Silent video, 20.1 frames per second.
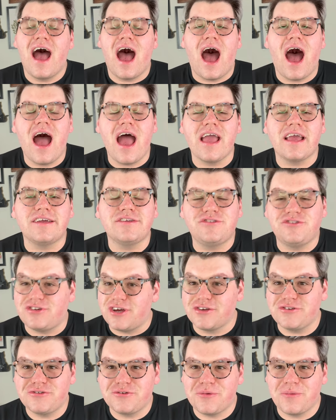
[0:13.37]
I
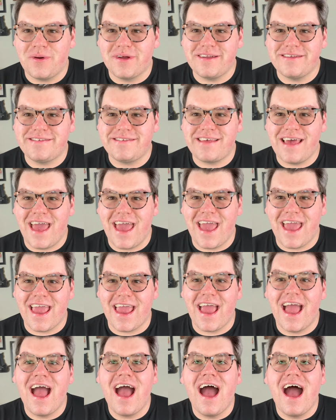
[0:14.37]
just want to
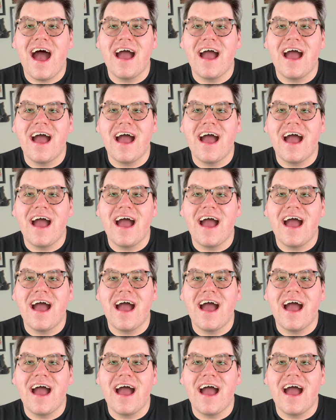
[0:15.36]
say,